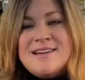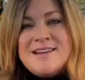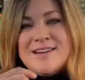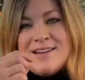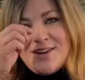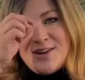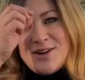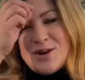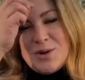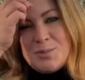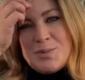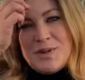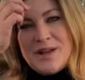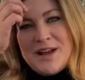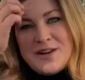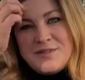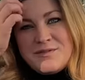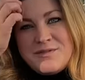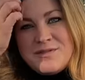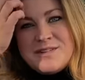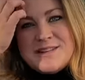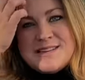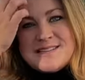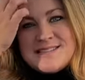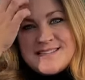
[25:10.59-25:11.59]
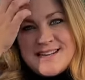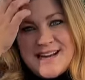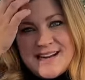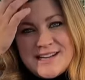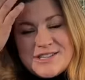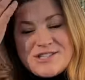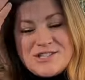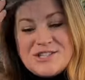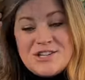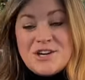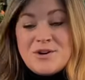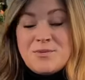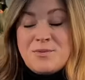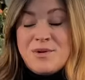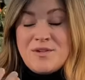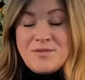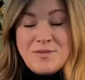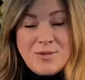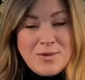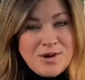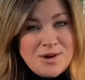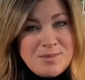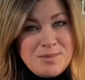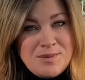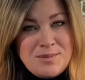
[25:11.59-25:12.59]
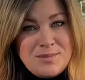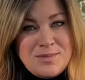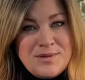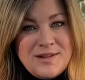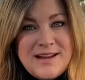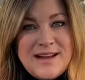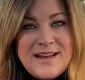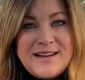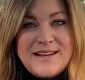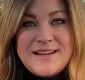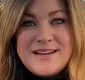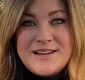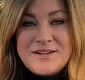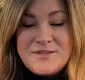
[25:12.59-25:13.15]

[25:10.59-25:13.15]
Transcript: You know, plan for this next year. We've already been planning.